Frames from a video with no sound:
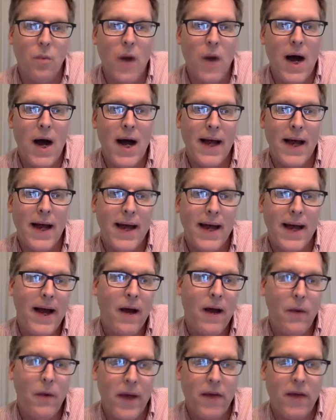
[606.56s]
why,
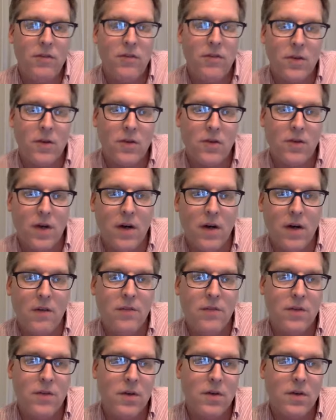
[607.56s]
how, head first, heart
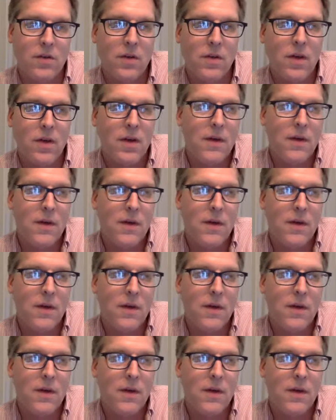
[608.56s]
first.